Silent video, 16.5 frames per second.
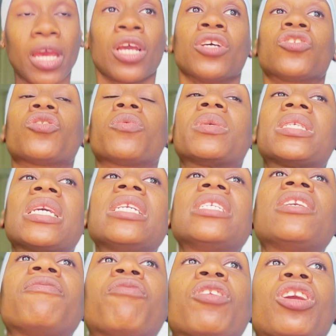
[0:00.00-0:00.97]
So it's
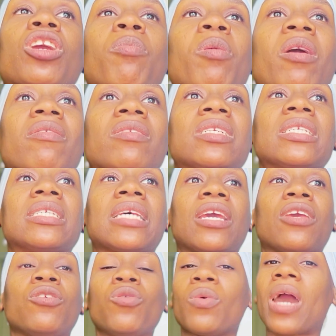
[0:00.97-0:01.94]
easy for your parent to say,
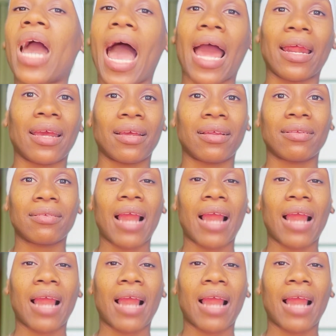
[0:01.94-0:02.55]
you got it,